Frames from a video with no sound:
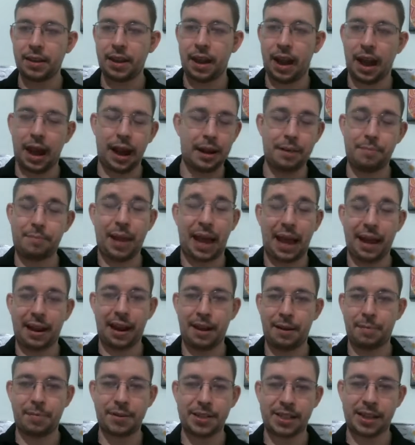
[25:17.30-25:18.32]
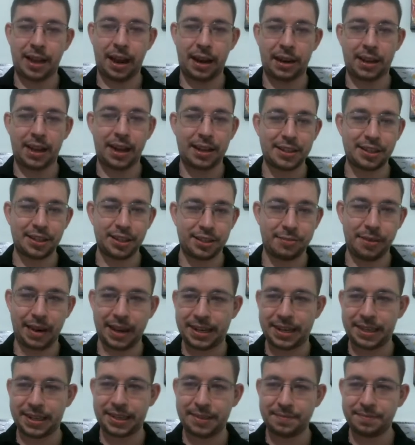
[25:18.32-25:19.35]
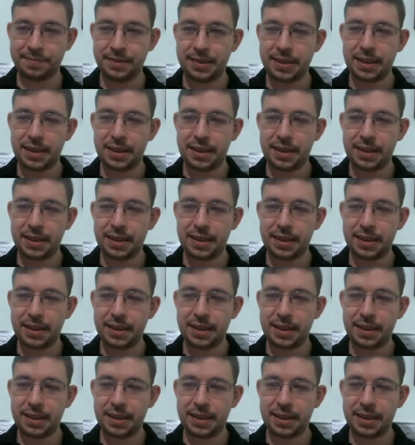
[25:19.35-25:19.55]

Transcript: And Carlsen just wins.